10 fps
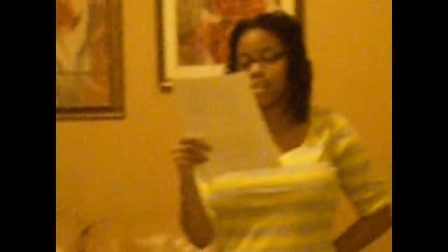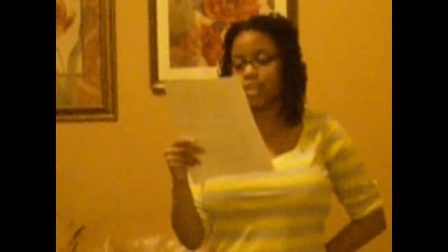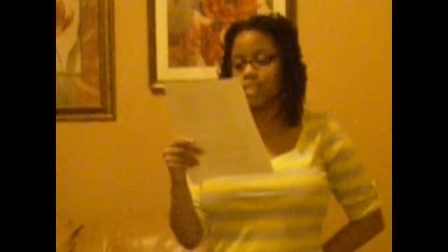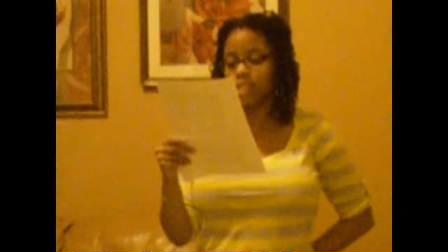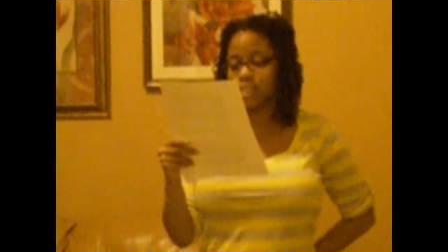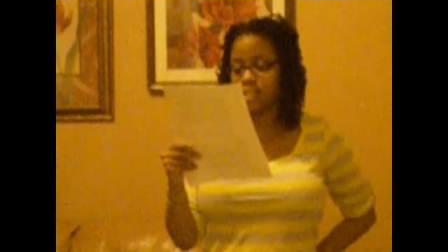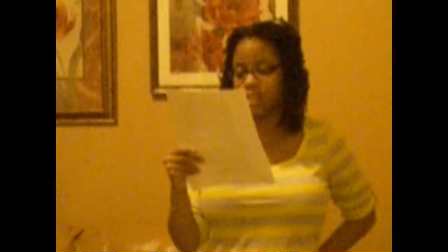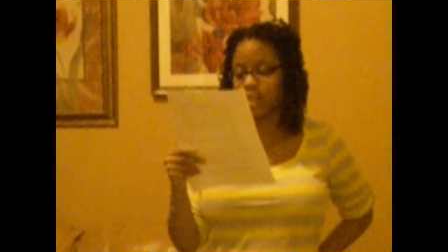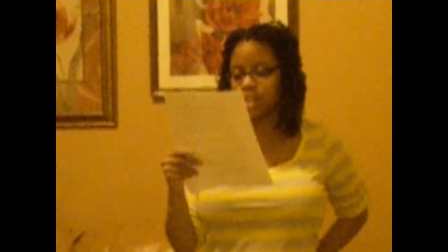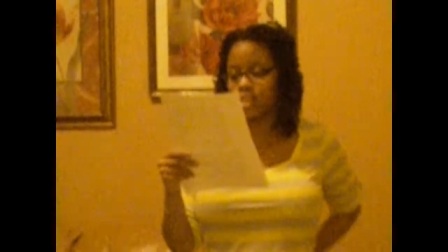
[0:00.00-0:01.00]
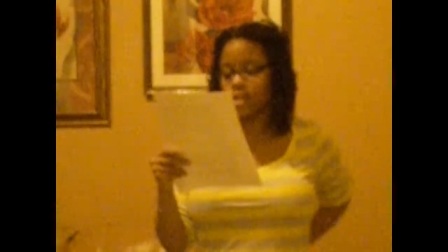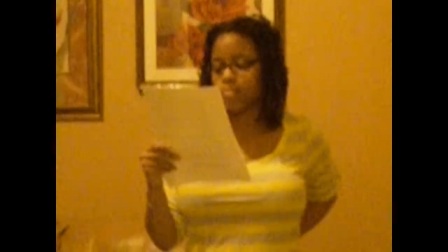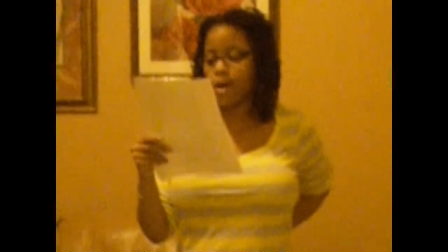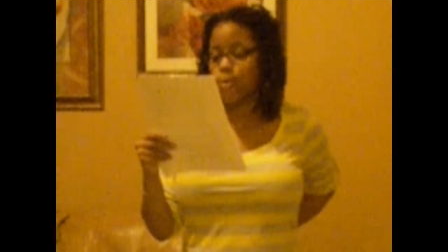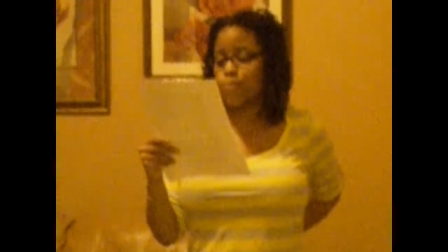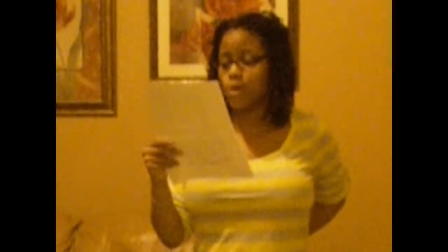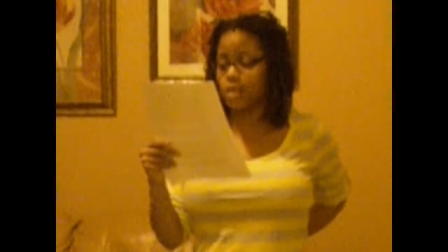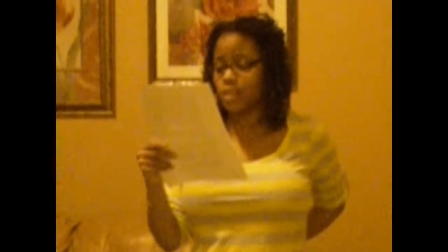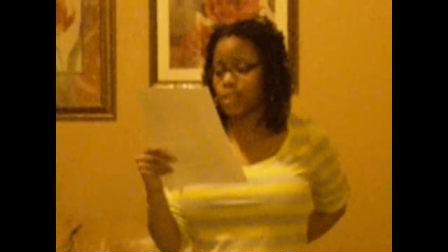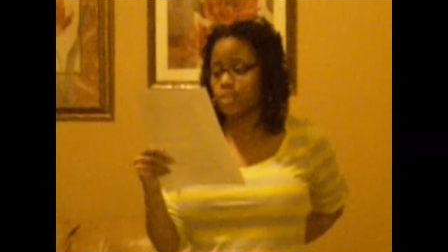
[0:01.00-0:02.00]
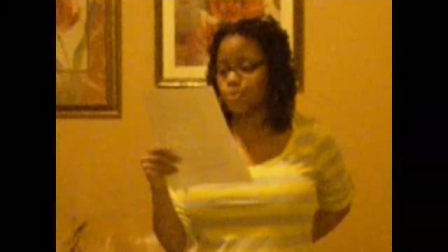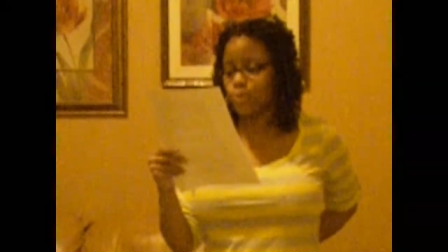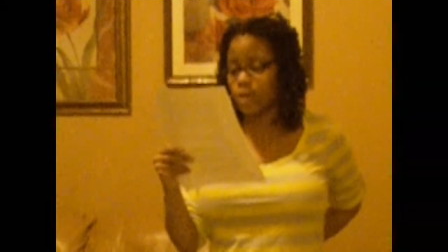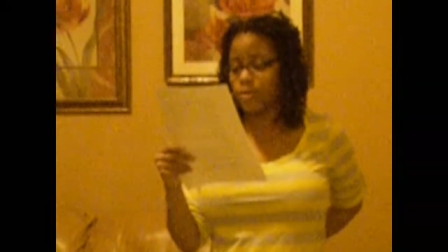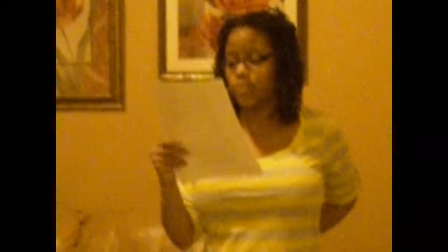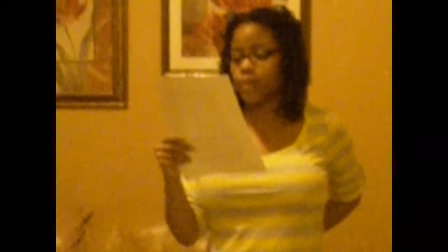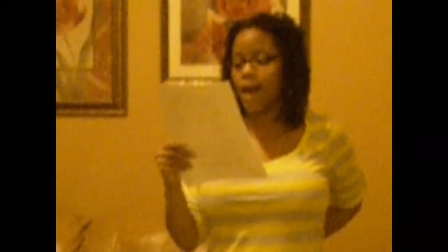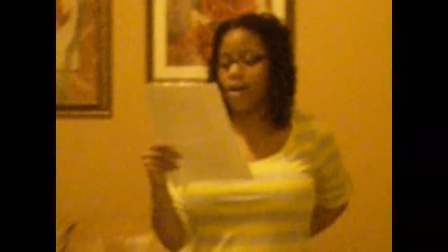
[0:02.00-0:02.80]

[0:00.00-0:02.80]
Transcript: The condition occurs in about 1 in 12